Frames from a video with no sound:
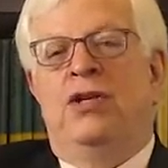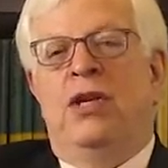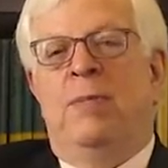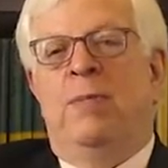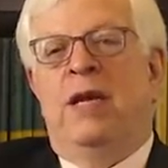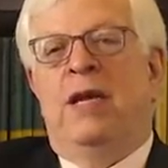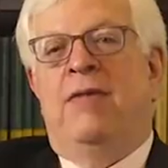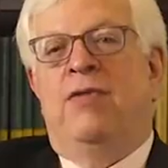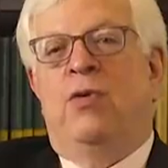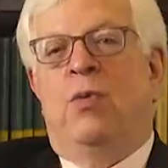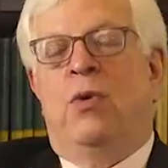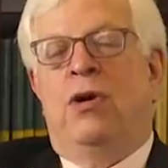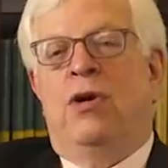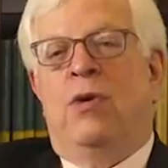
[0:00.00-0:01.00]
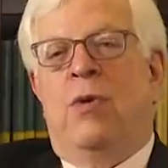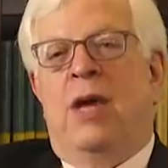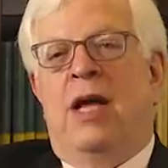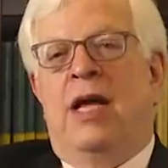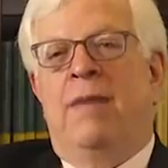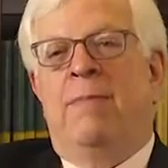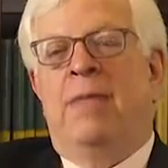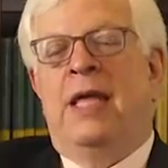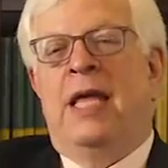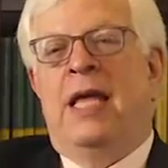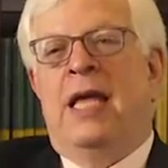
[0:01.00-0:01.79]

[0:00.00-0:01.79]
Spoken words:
cheapening of the word crime.